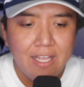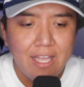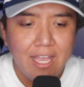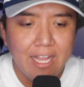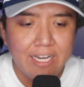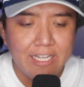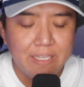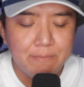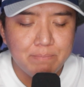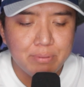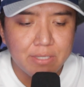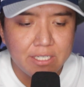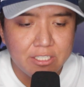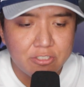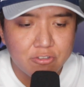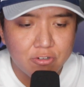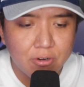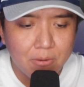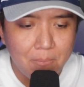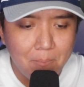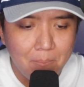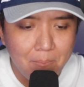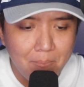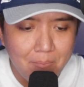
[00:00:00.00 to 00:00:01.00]
And he played
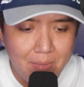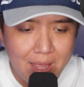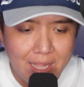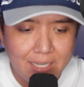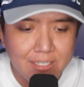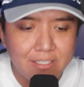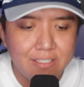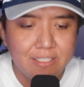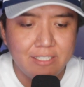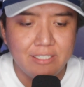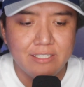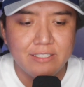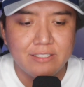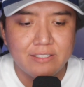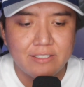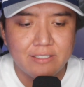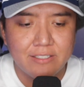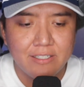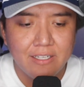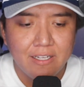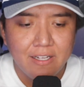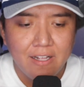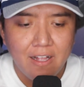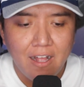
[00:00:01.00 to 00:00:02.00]

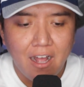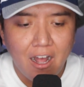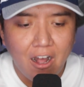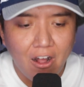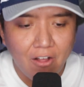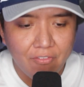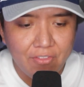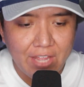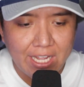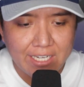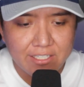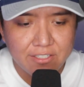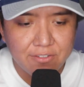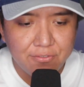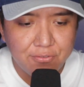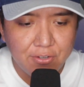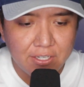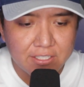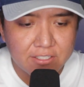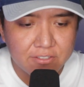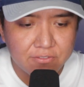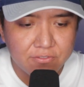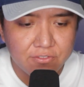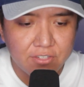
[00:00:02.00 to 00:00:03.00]
tremendous on that
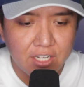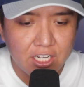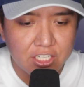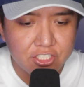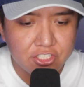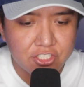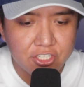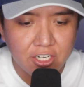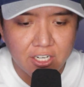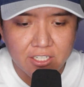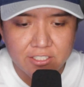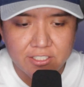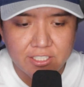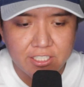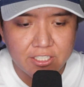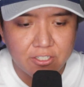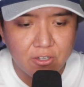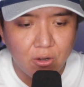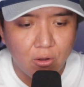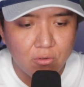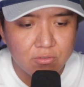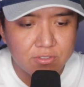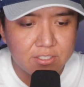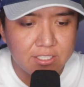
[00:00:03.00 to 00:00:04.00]
defensive line. Chauncey
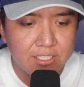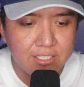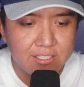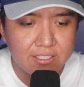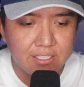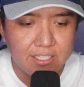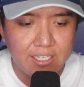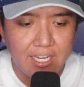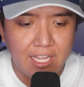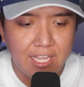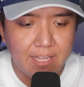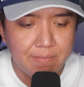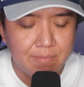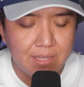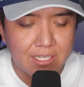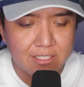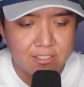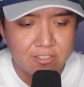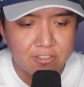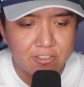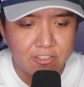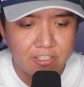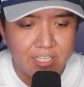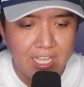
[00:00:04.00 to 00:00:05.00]
Golston is a name
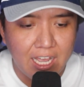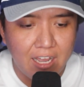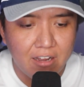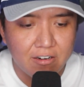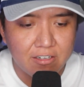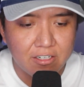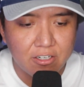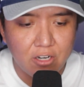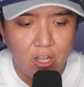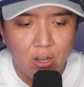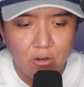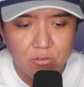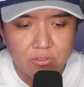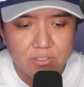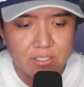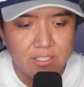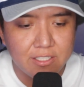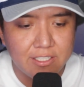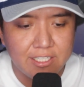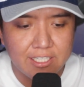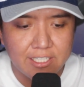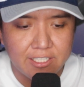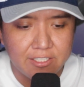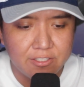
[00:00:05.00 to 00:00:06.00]
that stuck out, and
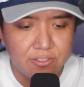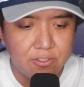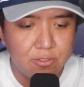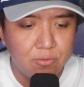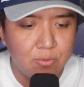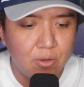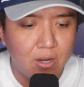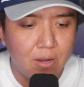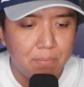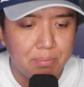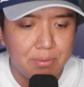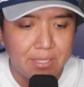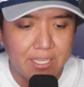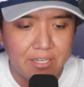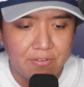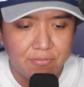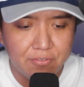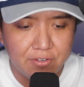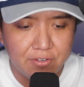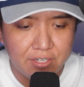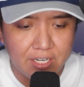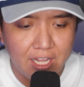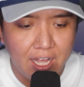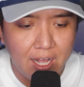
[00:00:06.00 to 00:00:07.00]
Osa Odighizuwa played
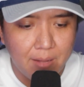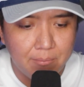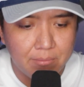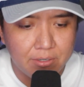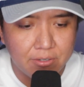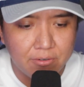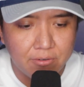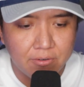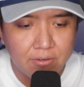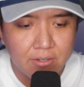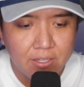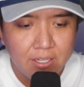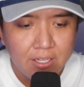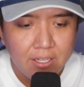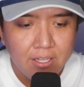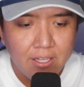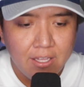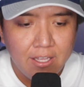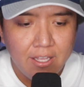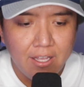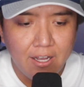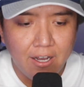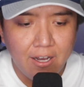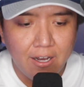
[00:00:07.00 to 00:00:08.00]
phenomenal.
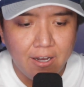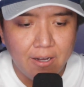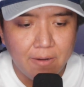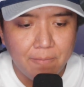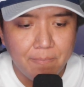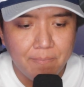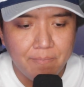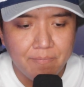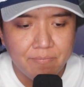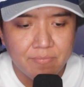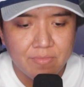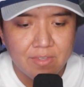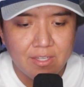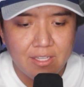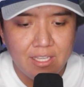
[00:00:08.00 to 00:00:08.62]
And